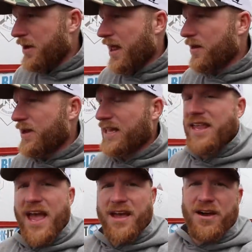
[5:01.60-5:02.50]
But now that we got
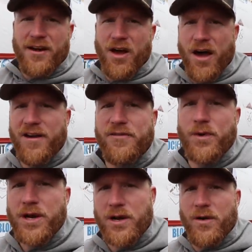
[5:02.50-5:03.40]
that cut off,
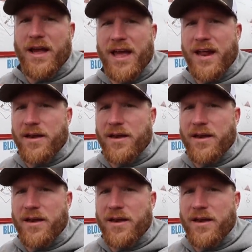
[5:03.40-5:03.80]
we're gonna go ahead